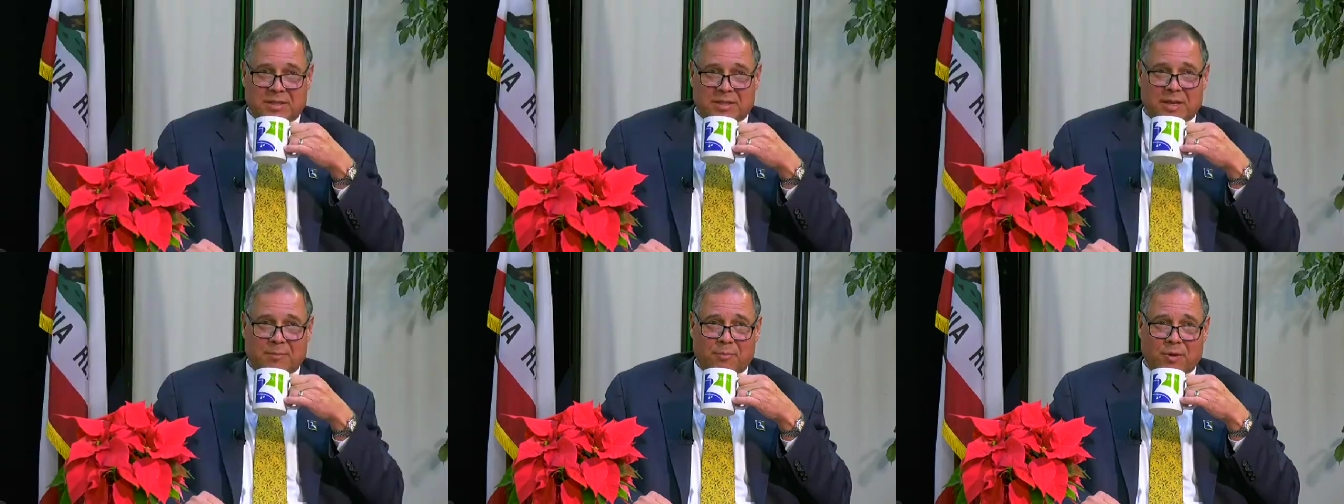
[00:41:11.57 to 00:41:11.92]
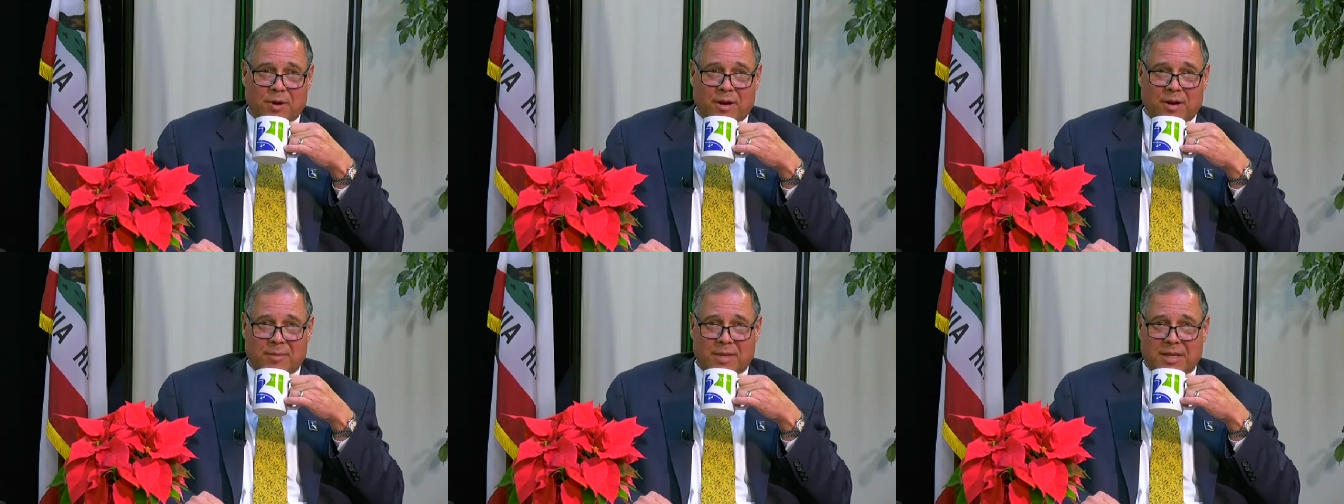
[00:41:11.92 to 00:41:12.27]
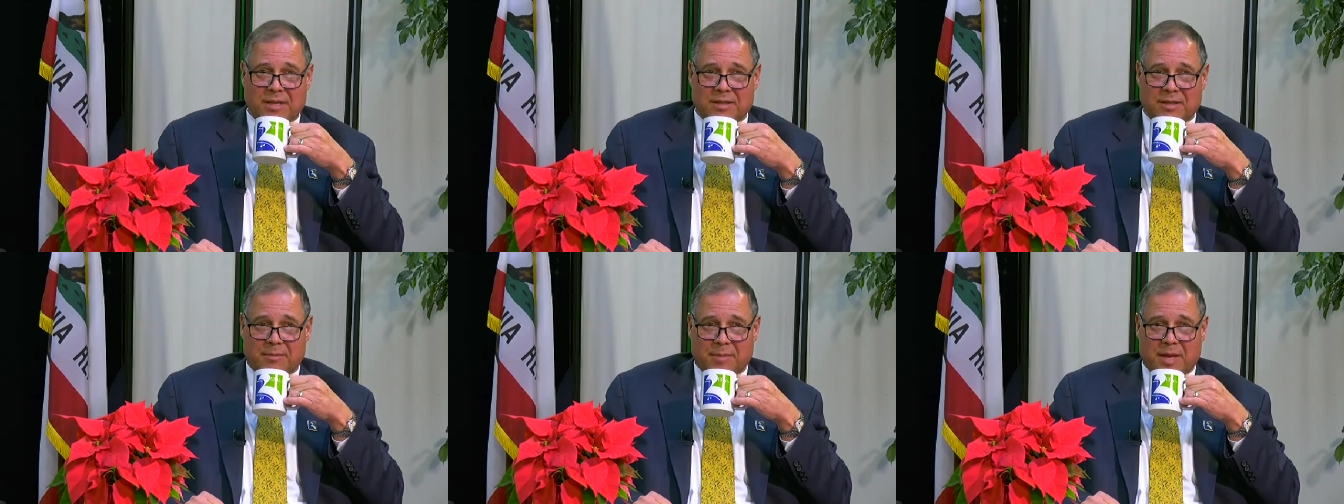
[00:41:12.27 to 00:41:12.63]
it's temporary
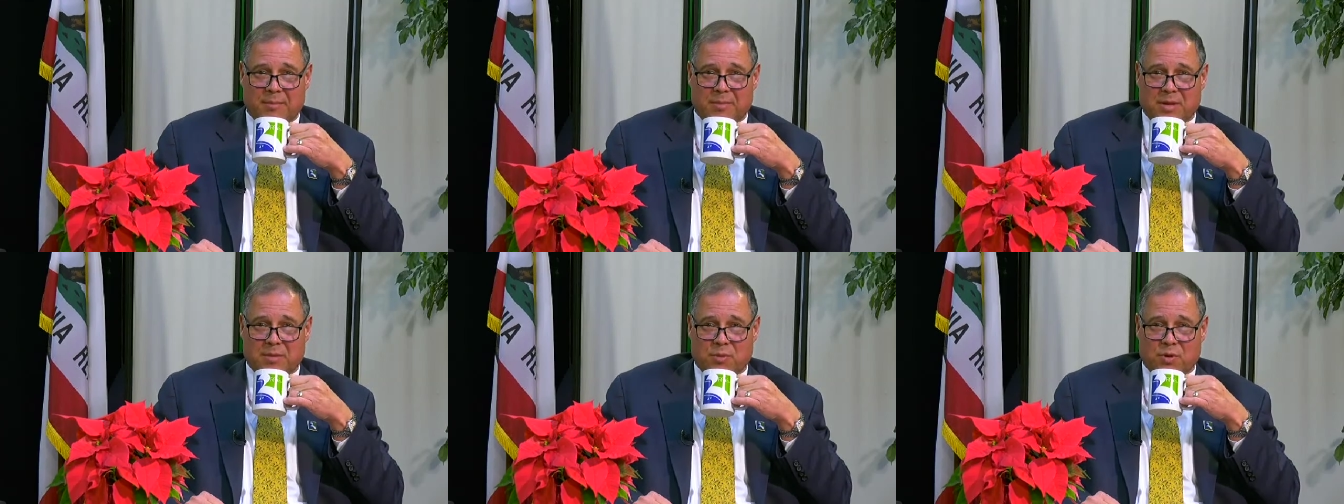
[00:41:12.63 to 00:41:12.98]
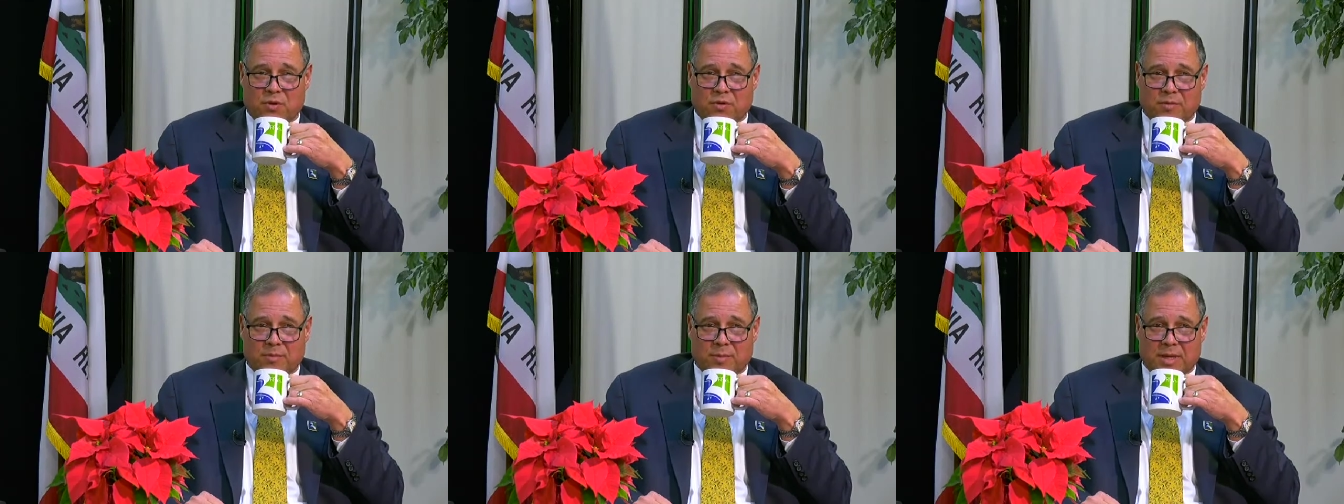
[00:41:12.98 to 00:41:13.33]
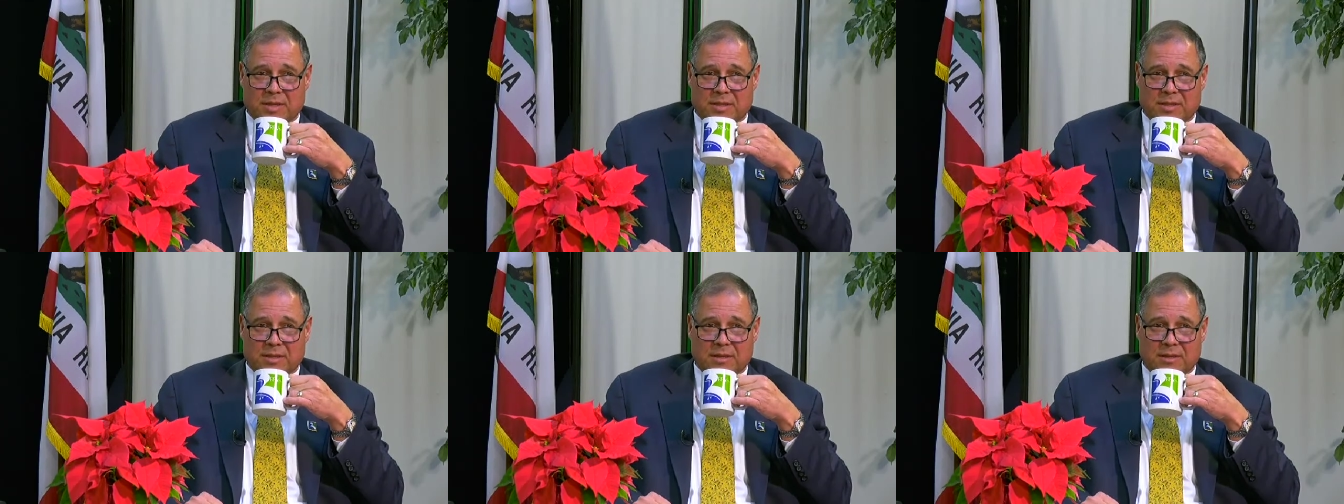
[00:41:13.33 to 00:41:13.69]
because it may be moved,
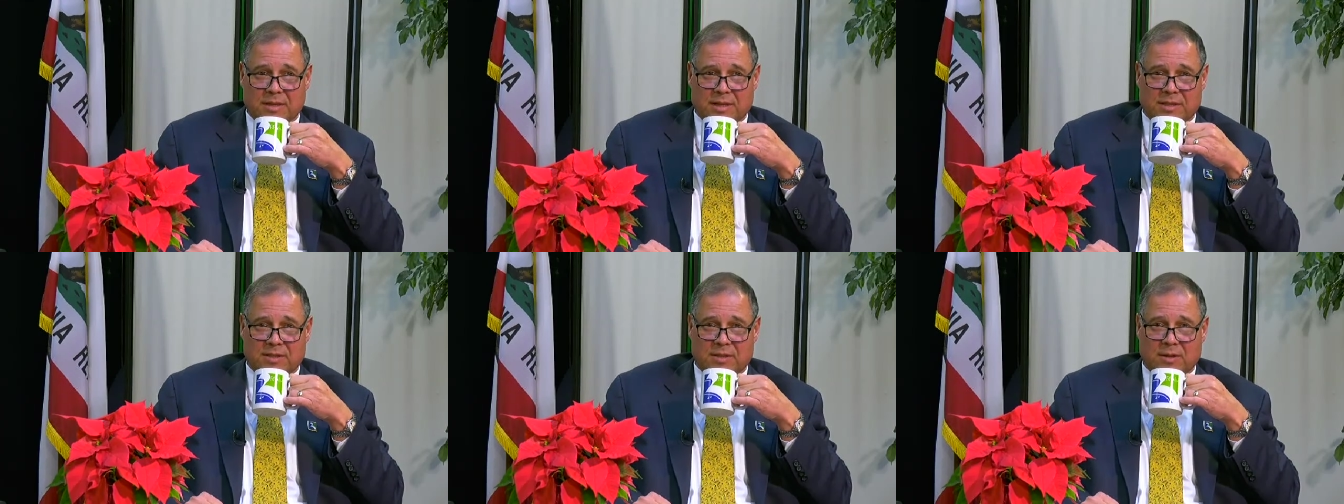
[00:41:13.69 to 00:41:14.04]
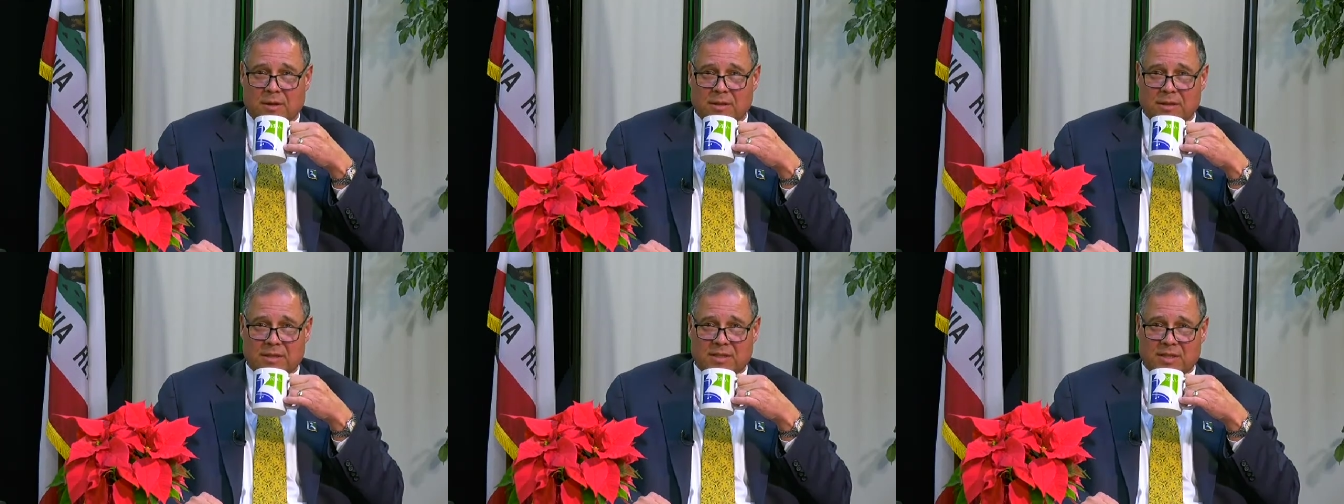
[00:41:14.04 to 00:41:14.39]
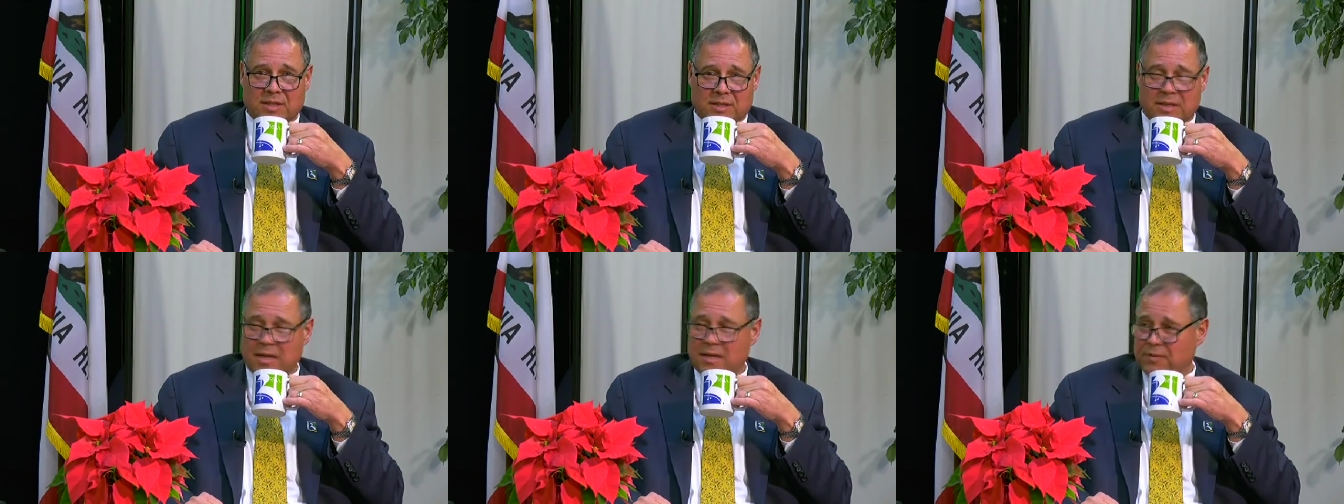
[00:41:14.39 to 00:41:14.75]
but it's a let's call it the
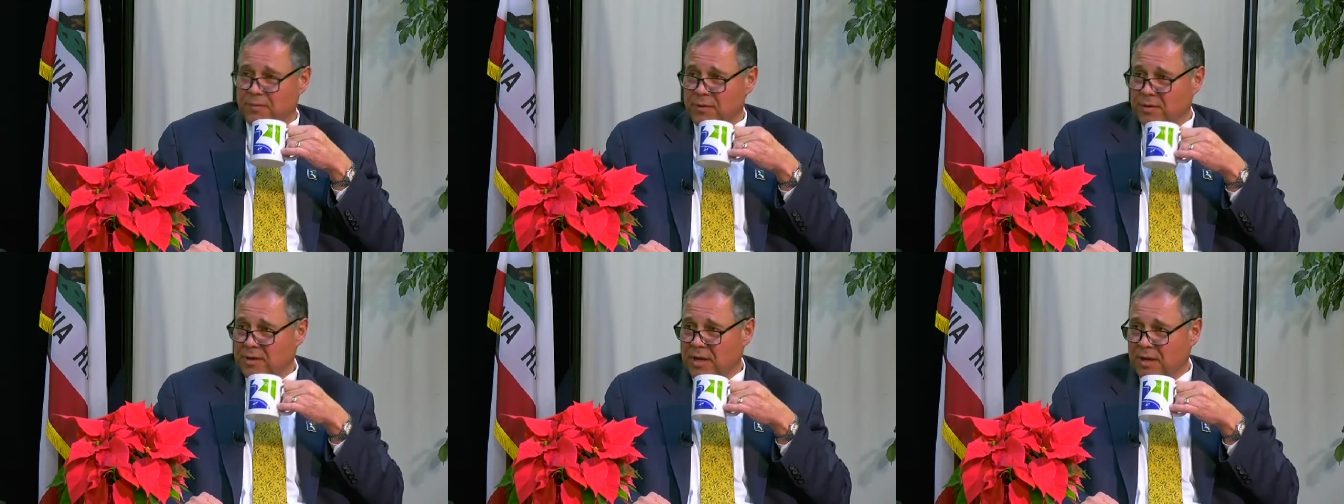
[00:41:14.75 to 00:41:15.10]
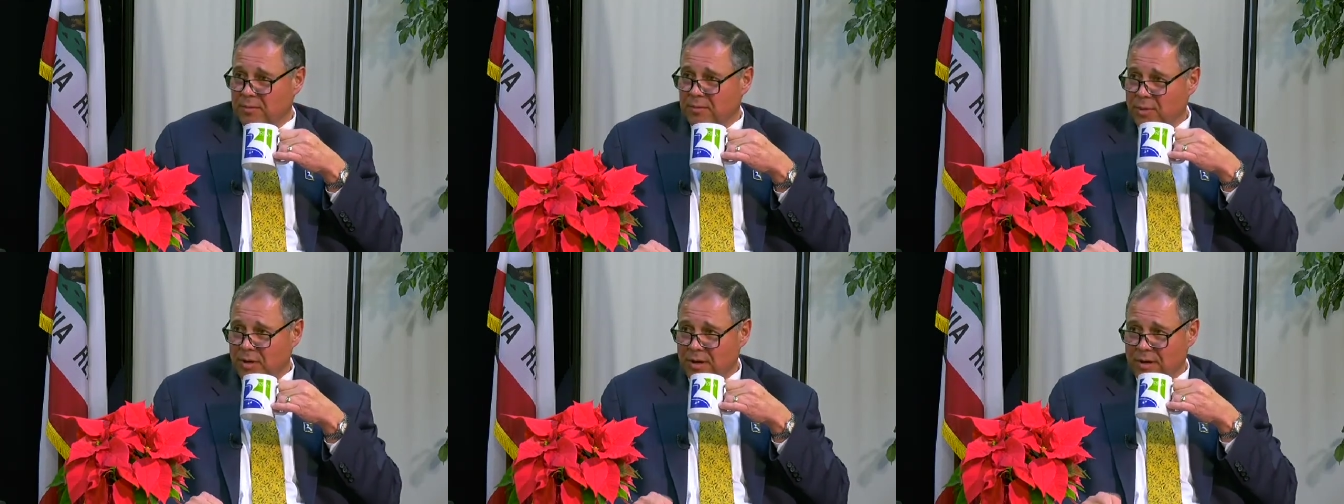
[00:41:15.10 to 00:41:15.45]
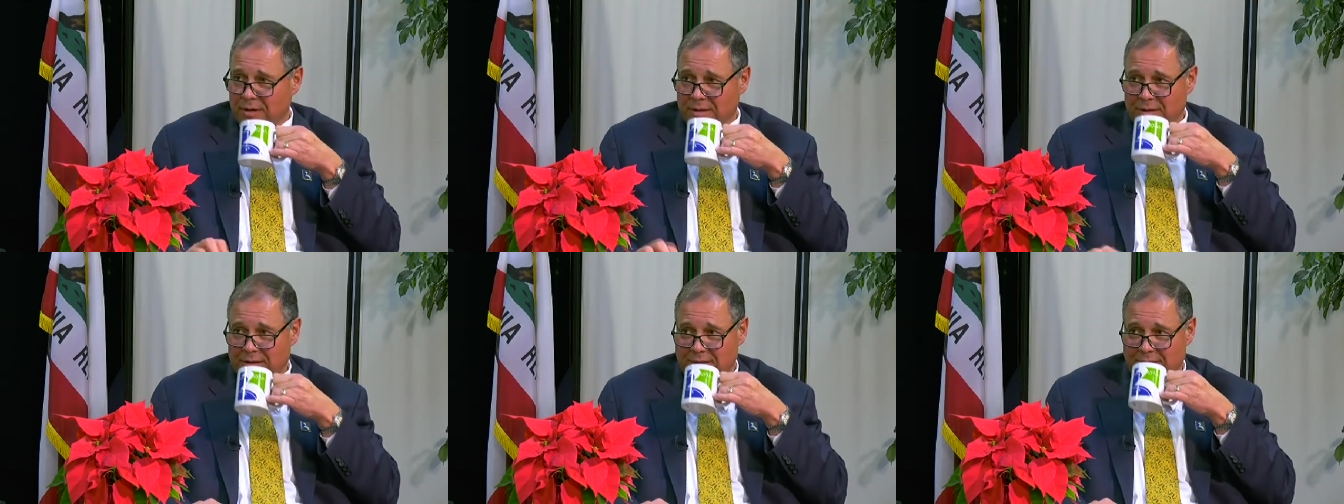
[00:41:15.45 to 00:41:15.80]
successful dog park.
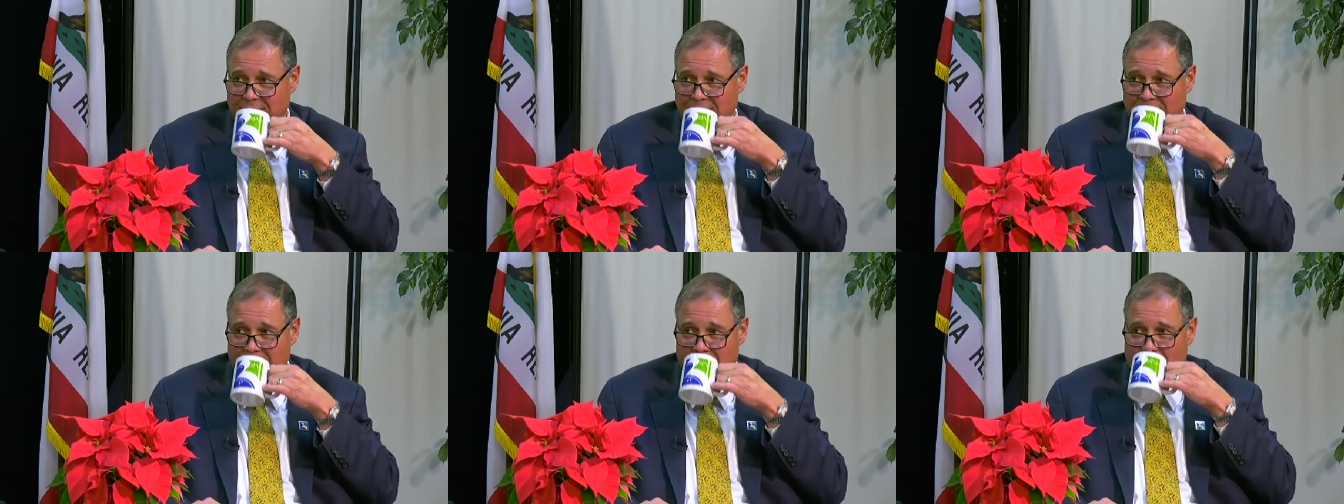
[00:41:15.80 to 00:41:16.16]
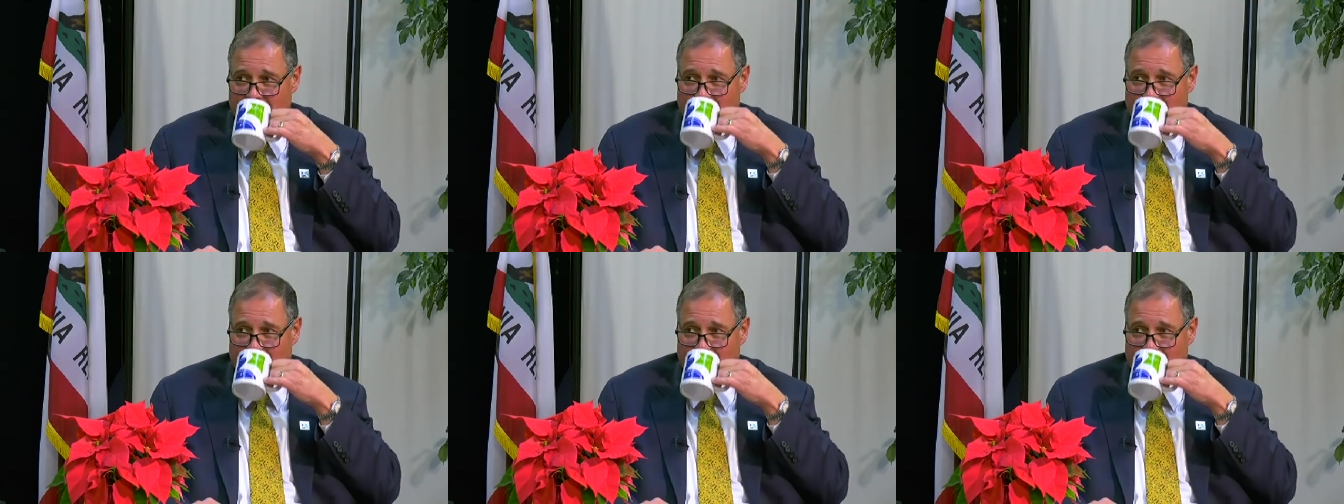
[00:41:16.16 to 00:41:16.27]
It, yeah, you know?